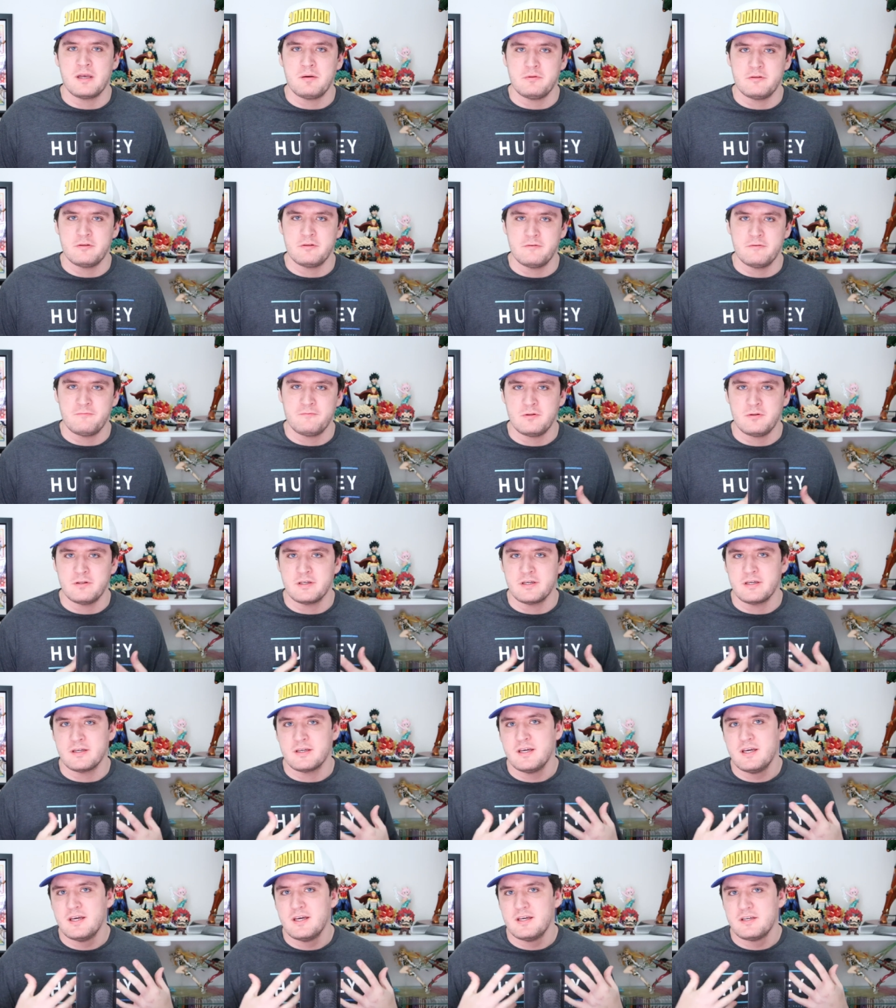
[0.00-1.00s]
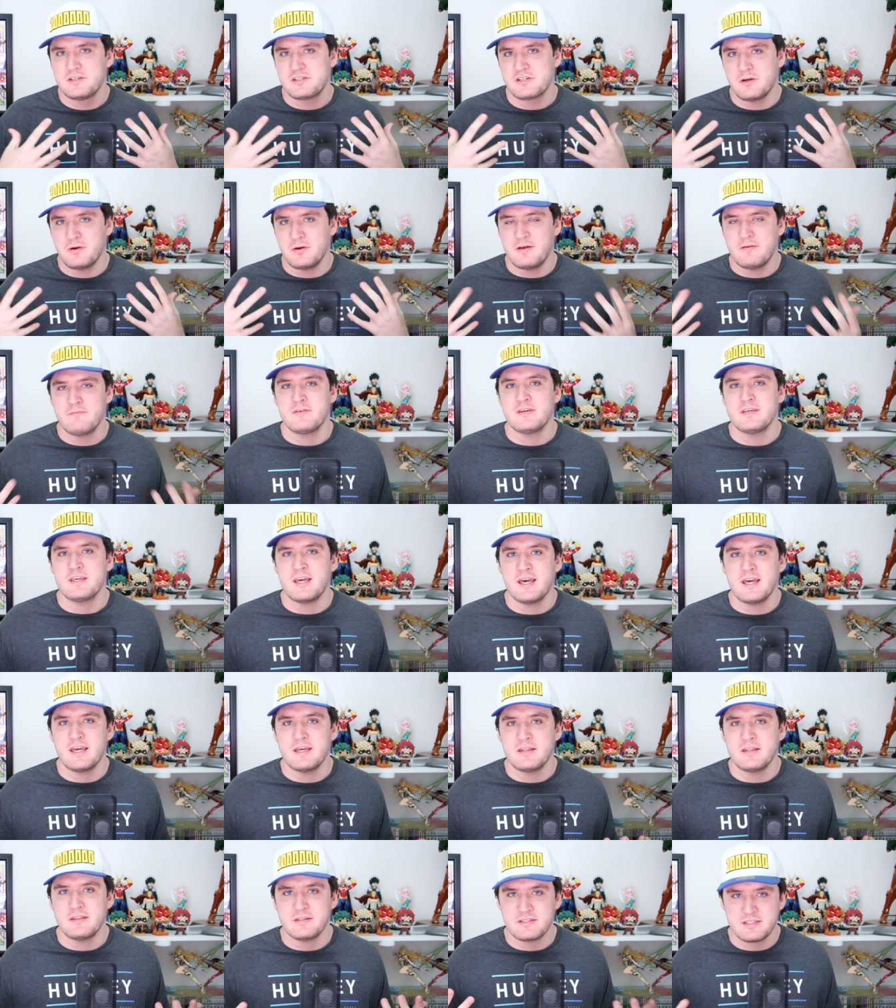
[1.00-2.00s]
to fully show MVA
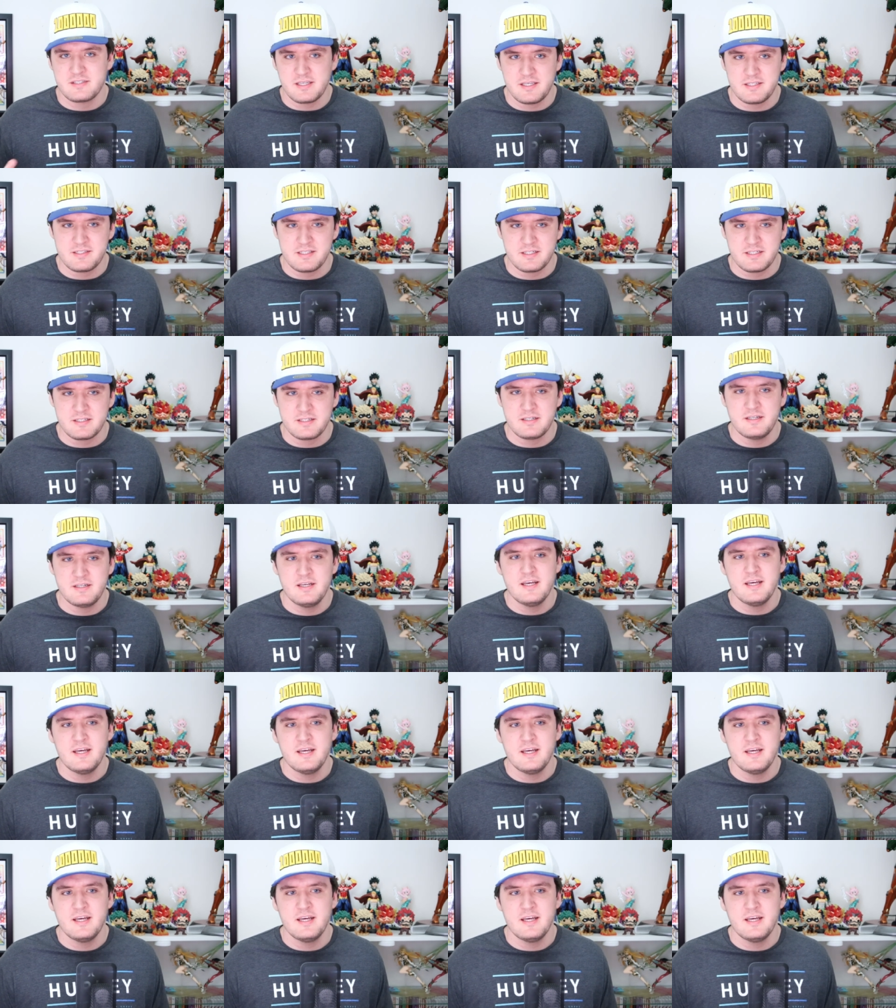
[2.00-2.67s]
in the season,